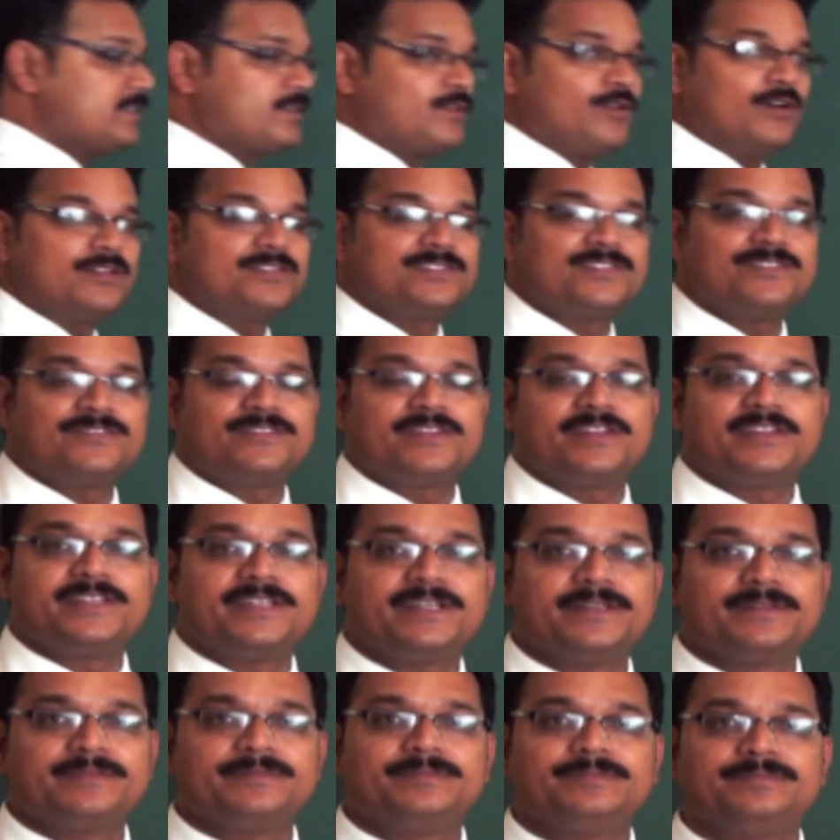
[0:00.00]

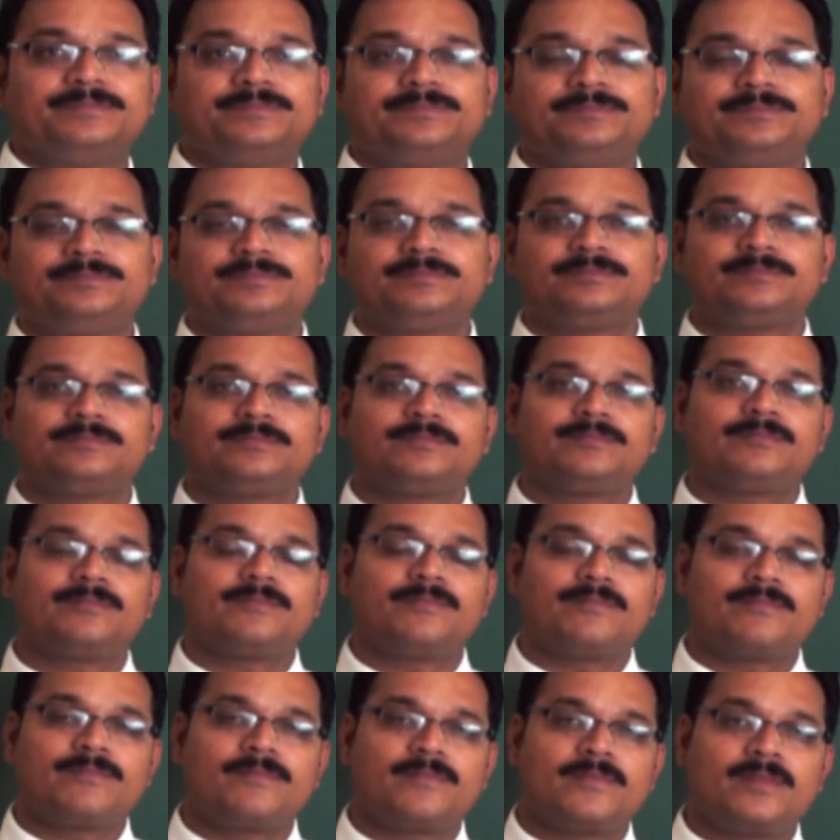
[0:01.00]

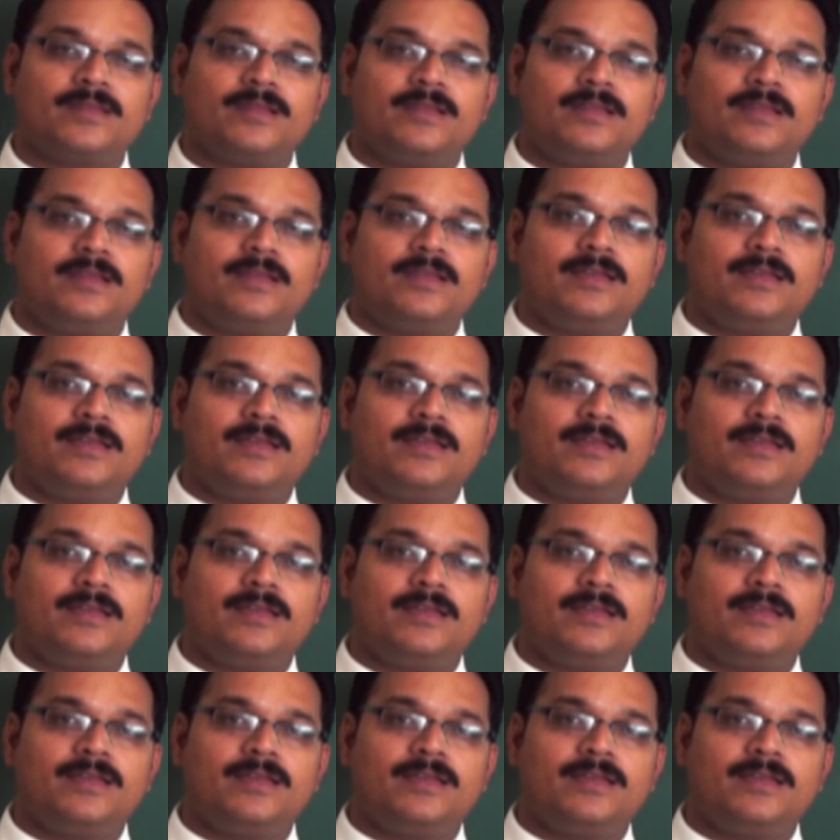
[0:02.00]
Nobody speaks.